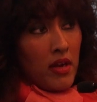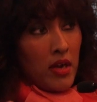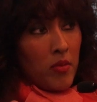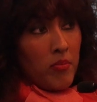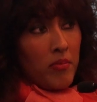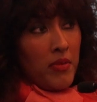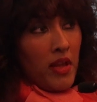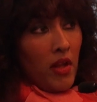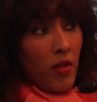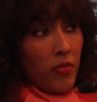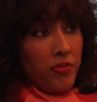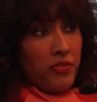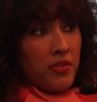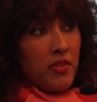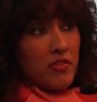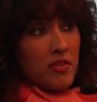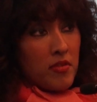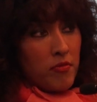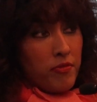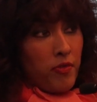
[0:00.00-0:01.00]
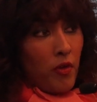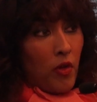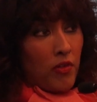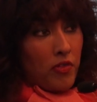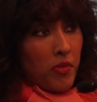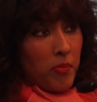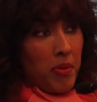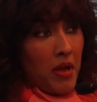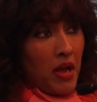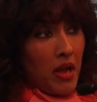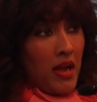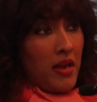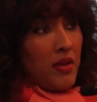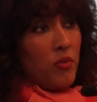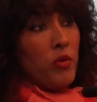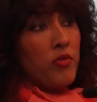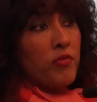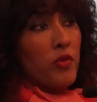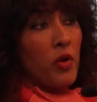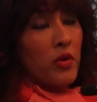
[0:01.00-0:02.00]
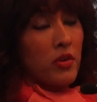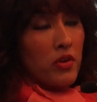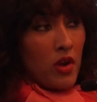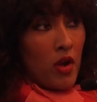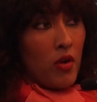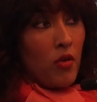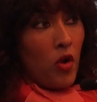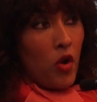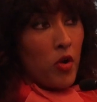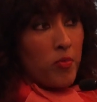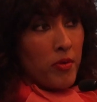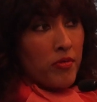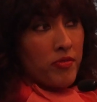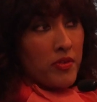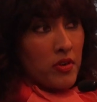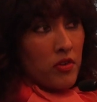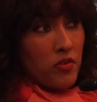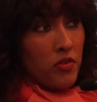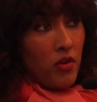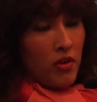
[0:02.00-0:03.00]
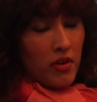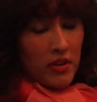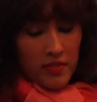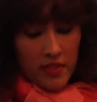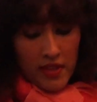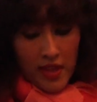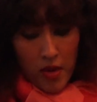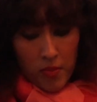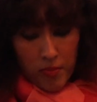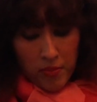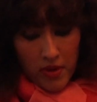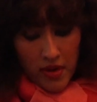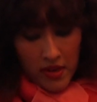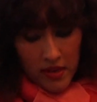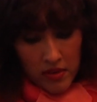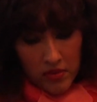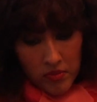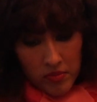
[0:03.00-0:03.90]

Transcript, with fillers: um, health system falls apart, we've got no hope of controlling the outbreak.